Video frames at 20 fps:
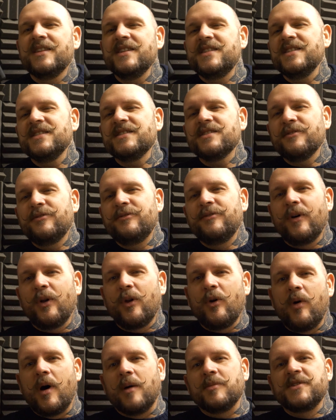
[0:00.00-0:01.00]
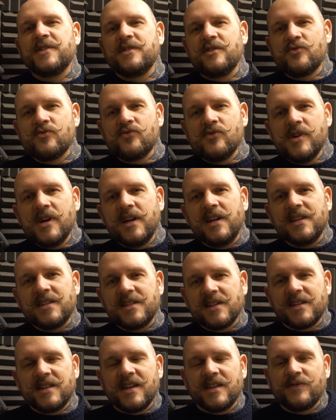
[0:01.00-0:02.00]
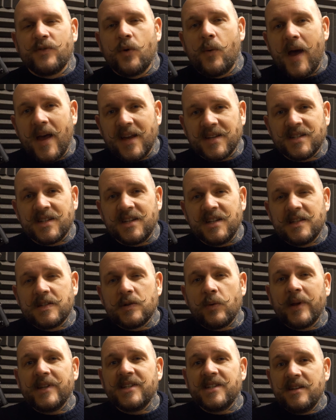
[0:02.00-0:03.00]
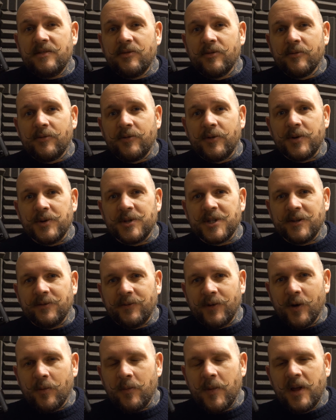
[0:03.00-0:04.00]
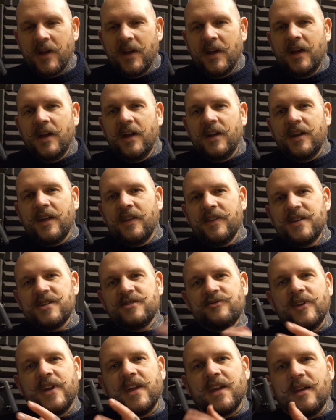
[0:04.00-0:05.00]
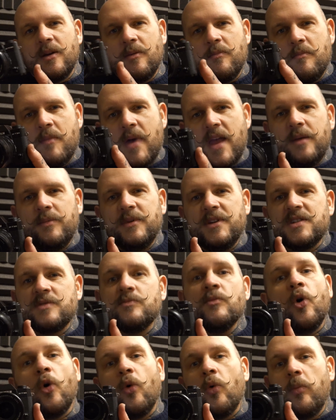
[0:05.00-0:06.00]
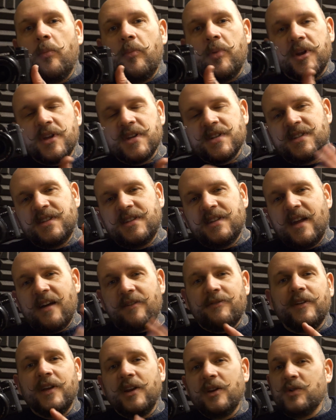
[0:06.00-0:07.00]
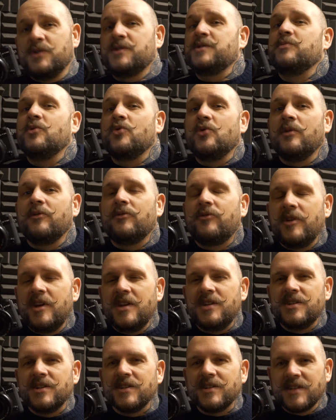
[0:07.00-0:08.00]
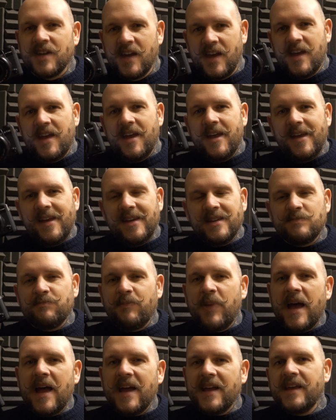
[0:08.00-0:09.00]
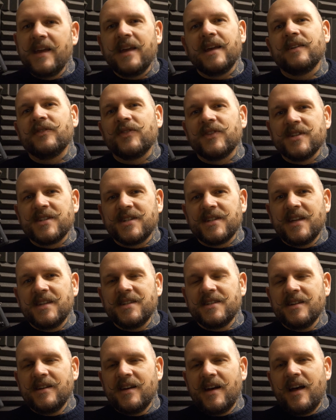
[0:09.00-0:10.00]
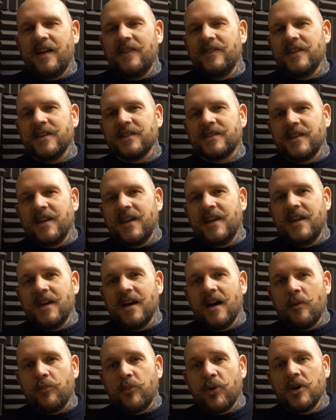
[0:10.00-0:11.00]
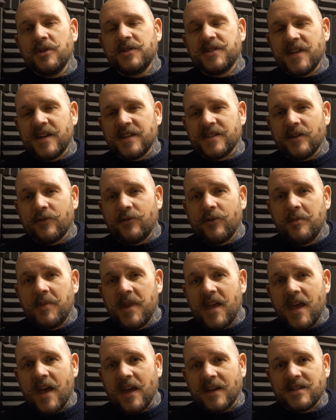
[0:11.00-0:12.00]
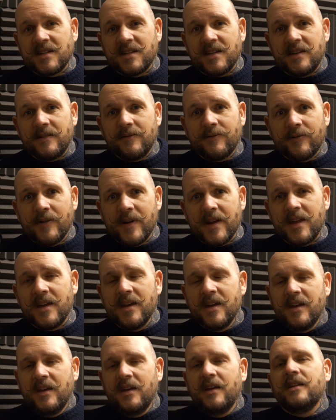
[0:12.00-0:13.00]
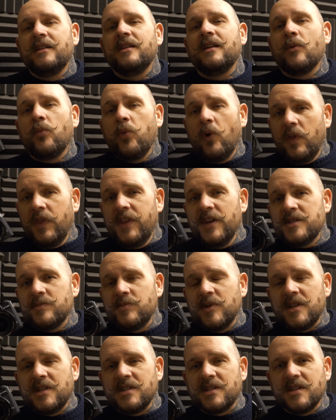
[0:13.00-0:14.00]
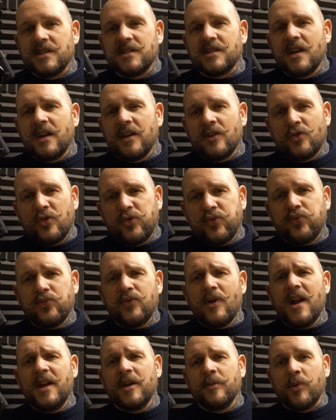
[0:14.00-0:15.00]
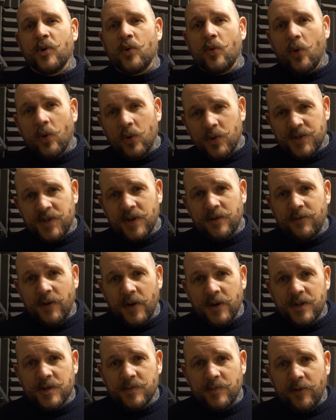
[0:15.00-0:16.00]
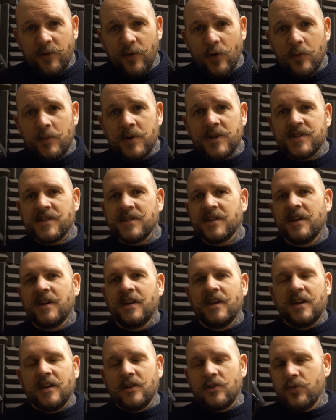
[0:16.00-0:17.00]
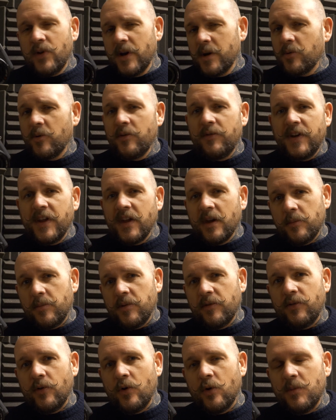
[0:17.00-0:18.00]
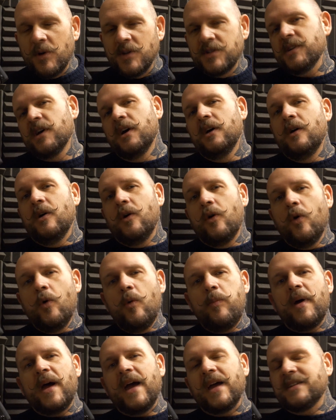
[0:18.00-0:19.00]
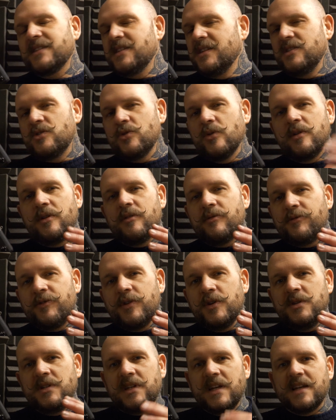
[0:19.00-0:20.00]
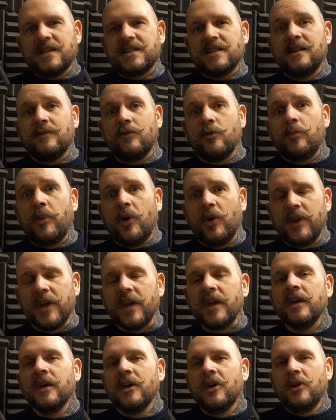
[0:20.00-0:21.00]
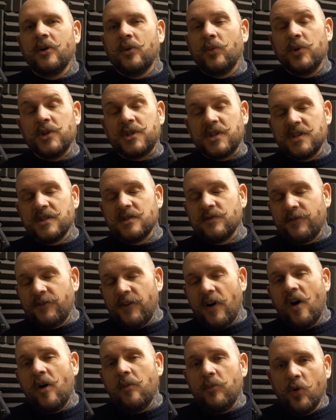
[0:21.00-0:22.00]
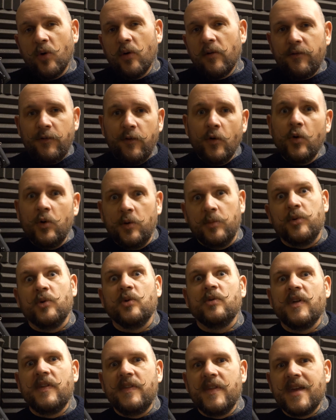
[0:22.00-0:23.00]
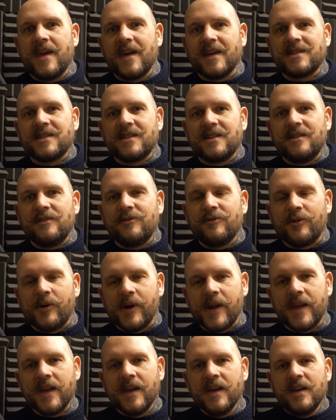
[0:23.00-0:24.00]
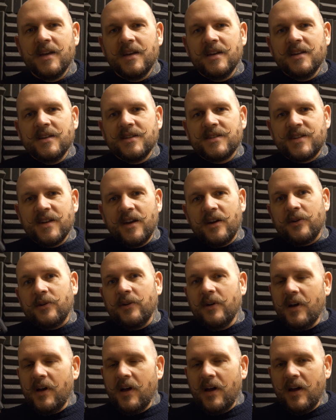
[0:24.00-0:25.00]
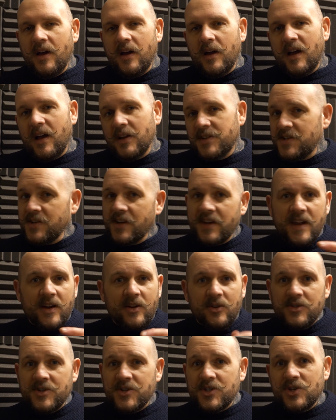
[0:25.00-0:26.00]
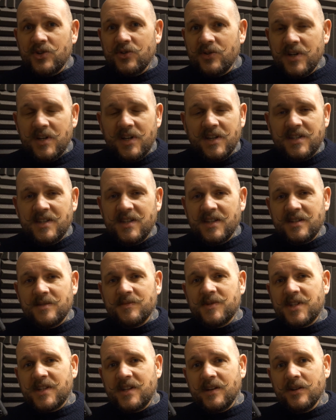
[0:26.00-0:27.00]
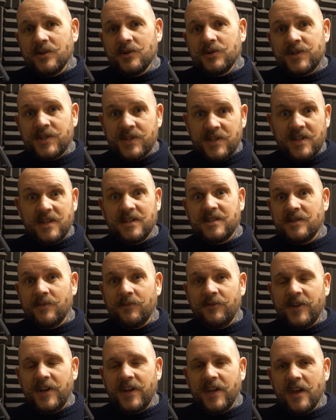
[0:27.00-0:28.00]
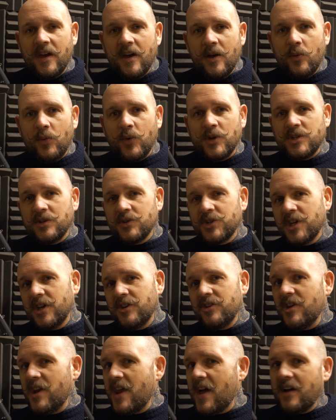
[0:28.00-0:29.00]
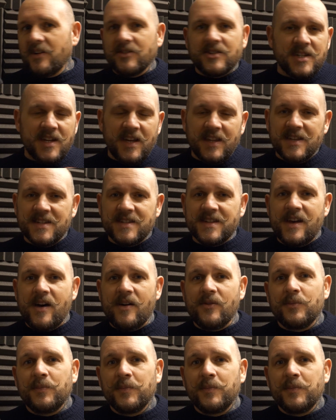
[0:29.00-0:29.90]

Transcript: This is the follow-up to the really successful X-T20 from Fujifilm. Now this thing may be small, but it's definitely not small on features. It is packing the sensor and the processor from the X-T3. Now what this means is incredible autofocus performance, incredible video performance, all packed into an enthusiast level body, which is far more affordable than the X-T3. So I took it out on the street, did some stills, did some video, which I'll show you now. Check this out.